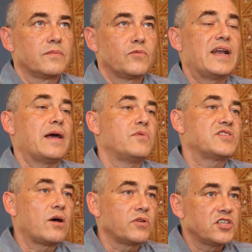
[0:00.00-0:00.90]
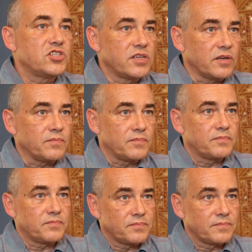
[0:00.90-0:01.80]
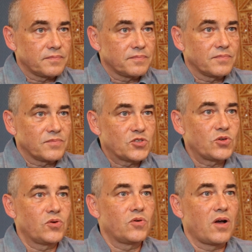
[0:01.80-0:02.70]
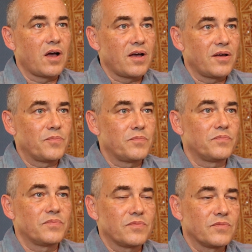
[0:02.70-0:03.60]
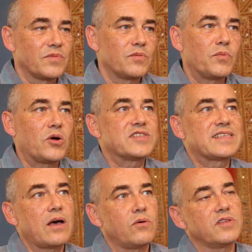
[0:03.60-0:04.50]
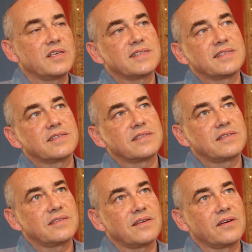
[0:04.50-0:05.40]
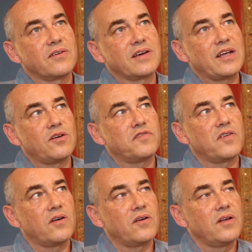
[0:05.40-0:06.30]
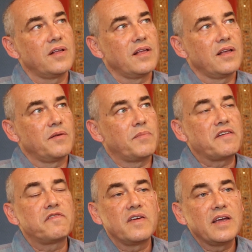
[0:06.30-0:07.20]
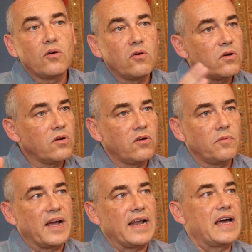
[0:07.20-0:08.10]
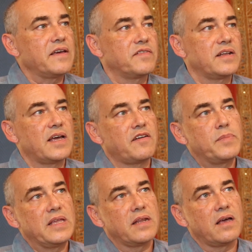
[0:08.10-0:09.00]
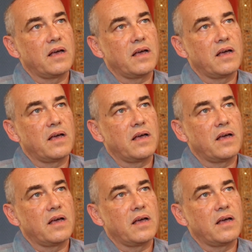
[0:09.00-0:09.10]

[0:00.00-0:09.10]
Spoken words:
Well, I'm a sound engineer. So about sound is kind of my field all my life, and I've been